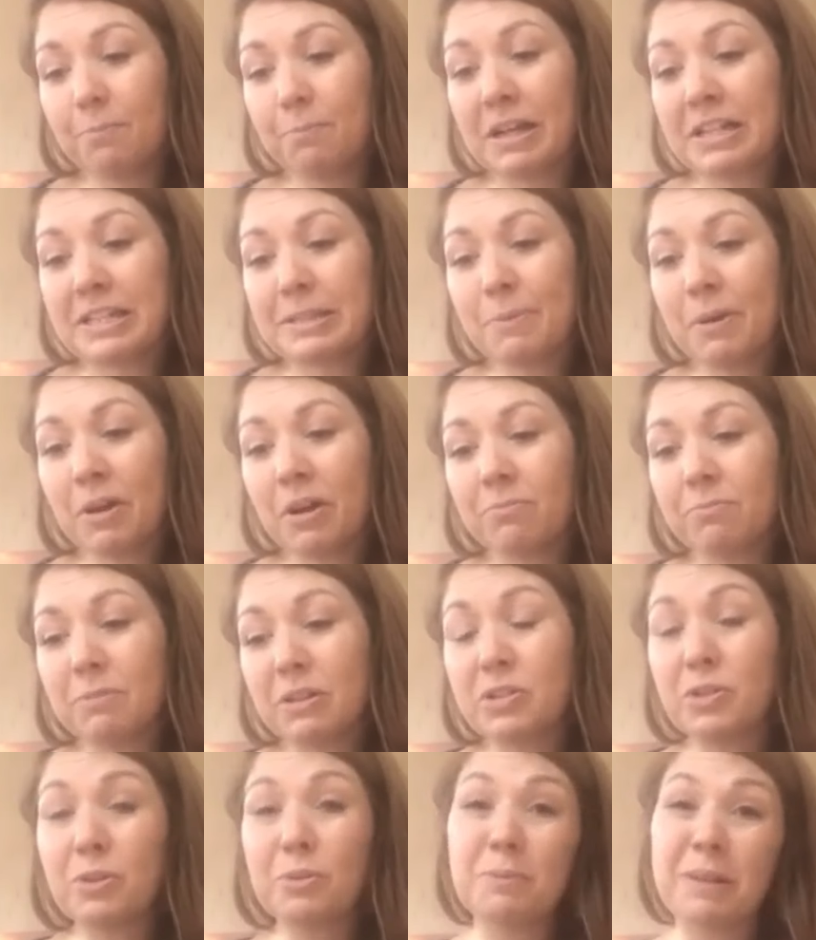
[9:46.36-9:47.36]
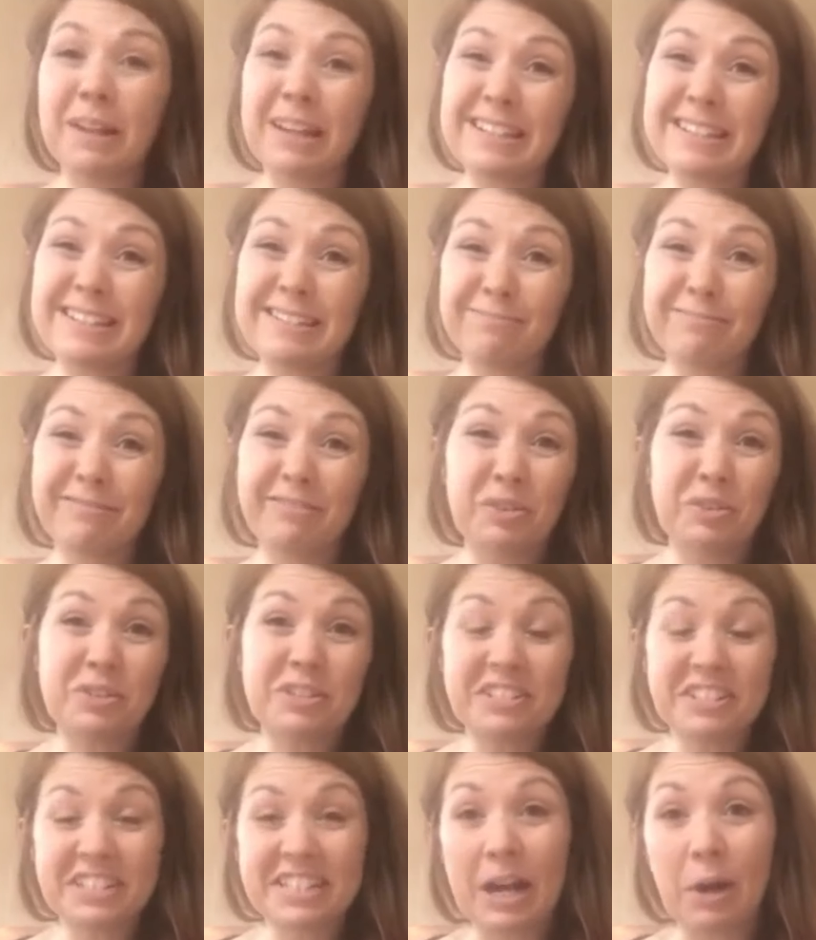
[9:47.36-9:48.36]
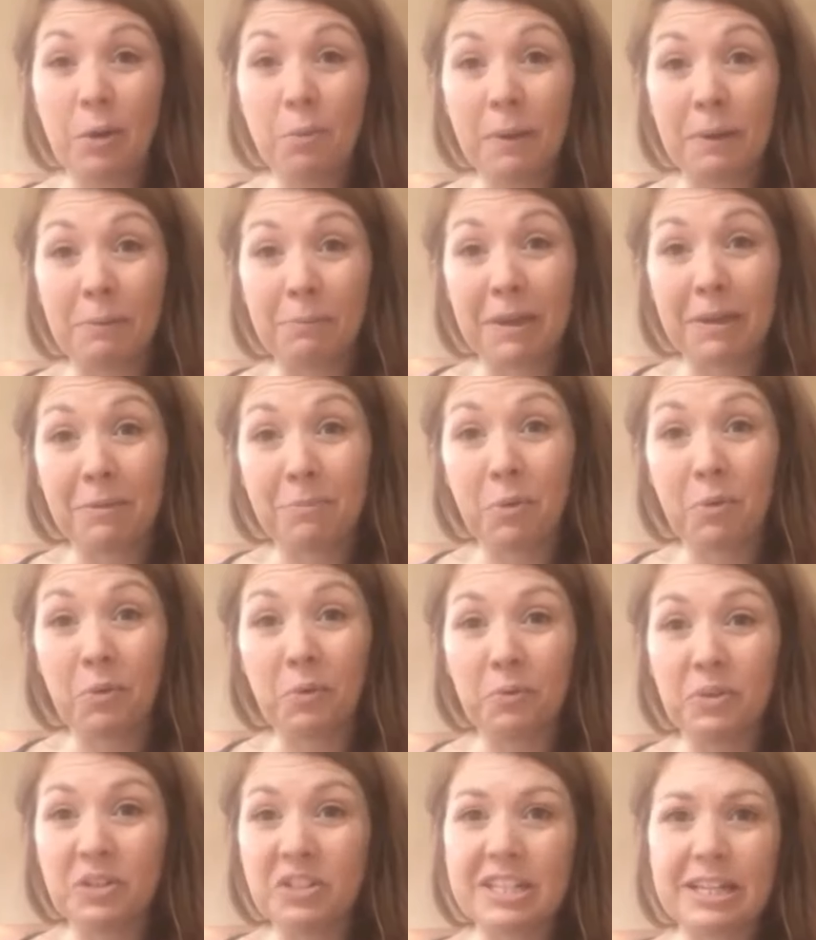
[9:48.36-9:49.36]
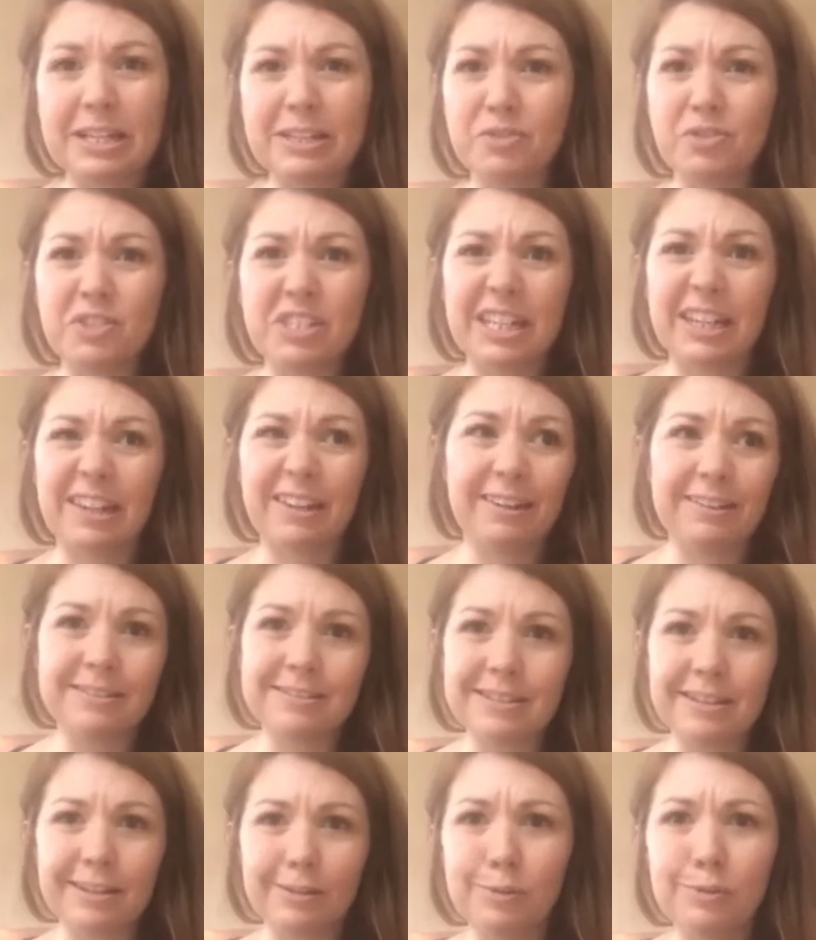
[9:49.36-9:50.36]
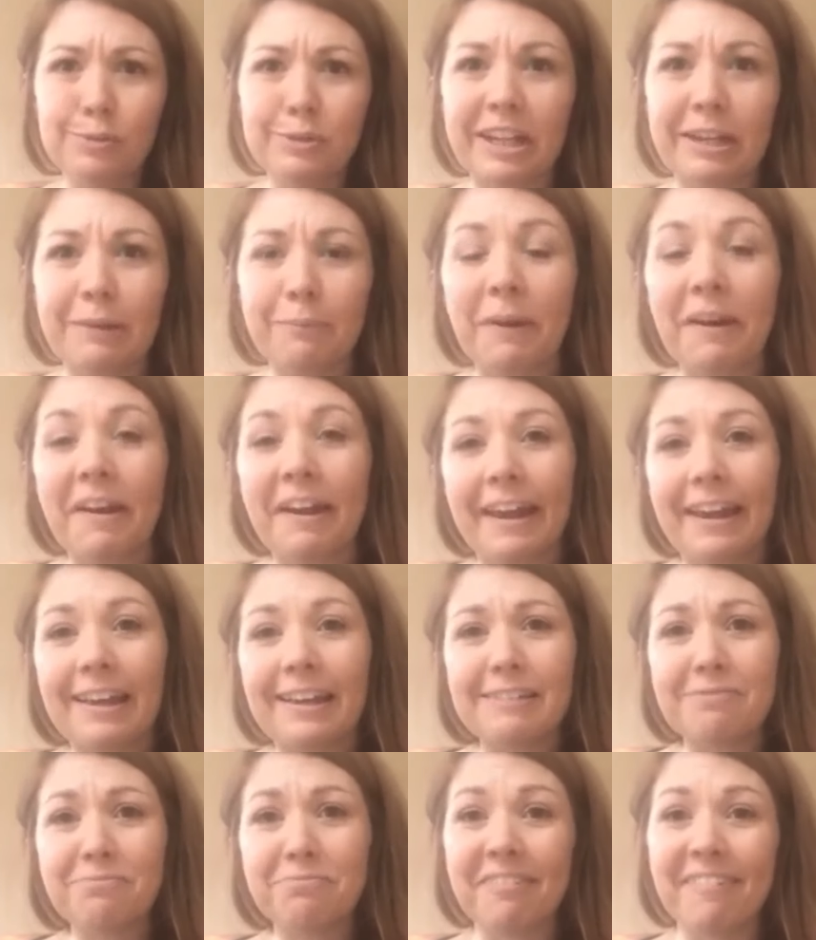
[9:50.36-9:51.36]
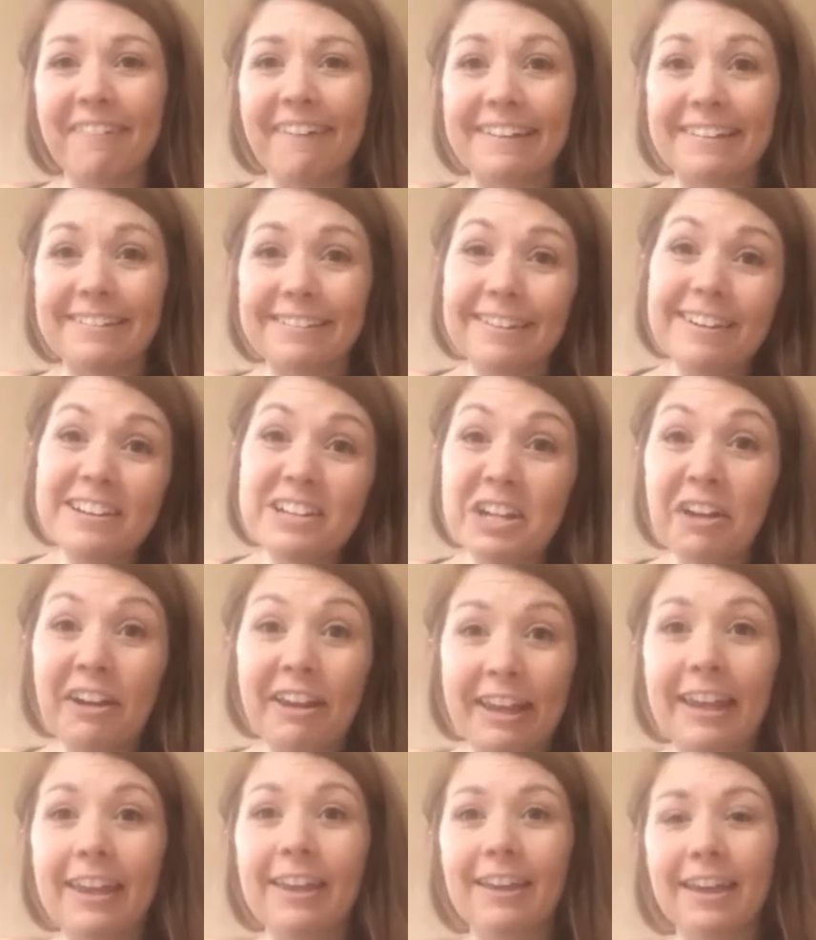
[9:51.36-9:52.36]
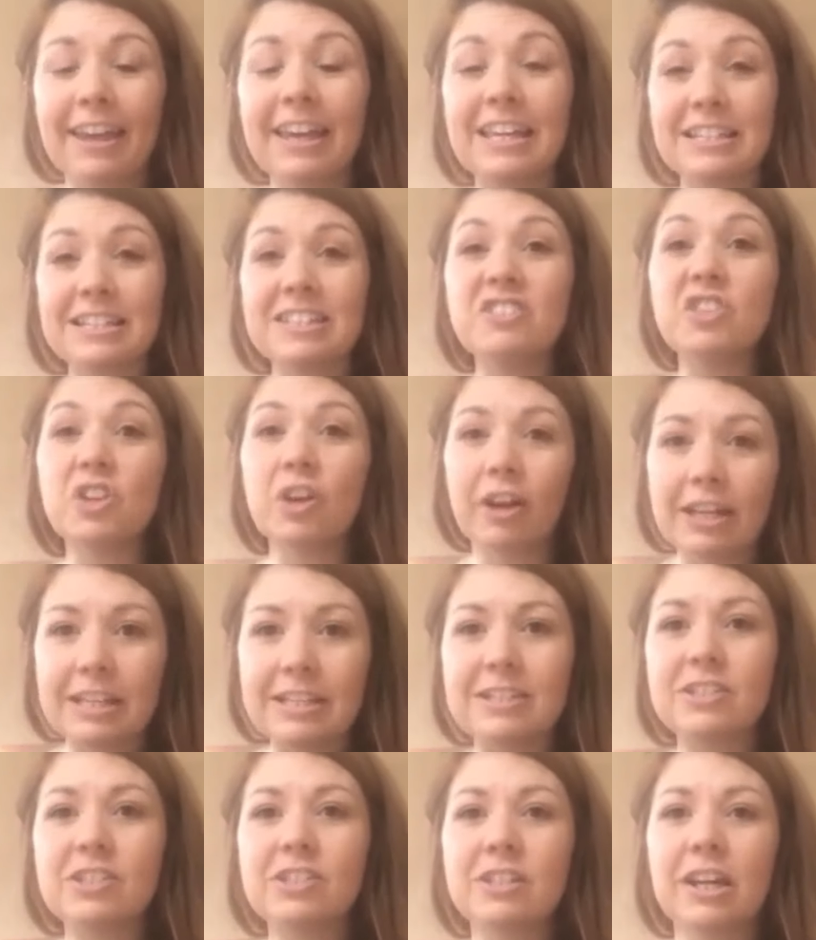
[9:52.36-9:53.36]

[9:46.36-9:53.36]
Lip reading: Best part of my job, like I said before, is just helping people, which sounds ridiculously corny, but it's nice